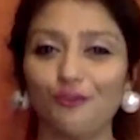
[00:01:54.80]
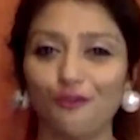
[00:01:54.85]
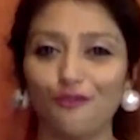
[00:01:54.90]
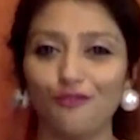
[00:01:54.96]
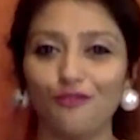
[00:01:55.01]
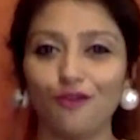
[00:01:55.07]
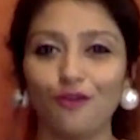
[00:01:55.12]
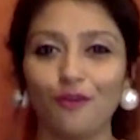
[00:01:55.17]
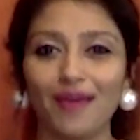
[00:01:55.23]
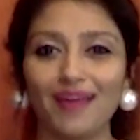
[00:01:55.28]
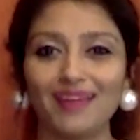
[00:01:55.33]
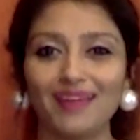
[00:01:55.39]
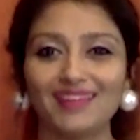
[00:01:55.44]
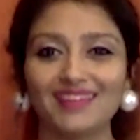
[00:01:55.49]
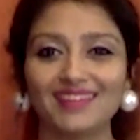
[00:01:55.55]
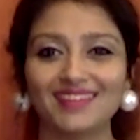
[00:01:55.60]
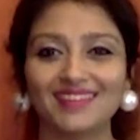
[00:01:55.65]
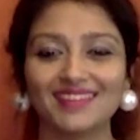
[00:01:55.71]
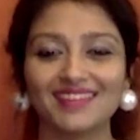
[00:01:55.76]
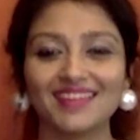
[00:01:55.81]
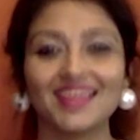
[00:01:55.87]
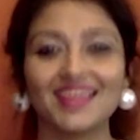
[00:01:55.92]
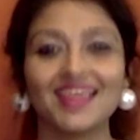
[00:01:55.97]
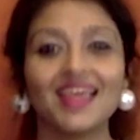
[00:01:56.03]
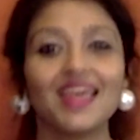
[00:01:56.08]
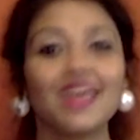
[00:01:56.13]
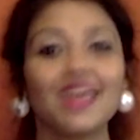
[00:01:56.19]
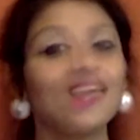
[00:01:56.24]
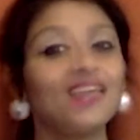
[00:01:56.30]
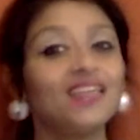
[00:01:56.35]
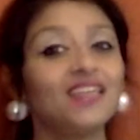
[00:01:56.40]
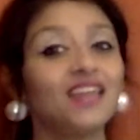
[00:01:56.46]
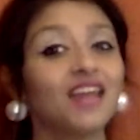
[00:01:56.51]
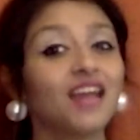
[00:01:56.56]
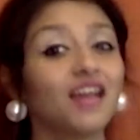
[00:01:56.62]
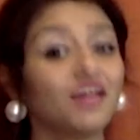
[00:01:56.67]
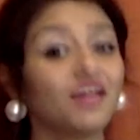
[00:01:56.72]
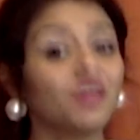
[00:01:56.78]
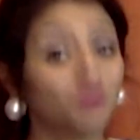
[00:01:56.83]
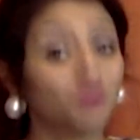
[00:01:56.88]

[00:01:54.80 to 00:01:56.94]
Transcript: all formats. India have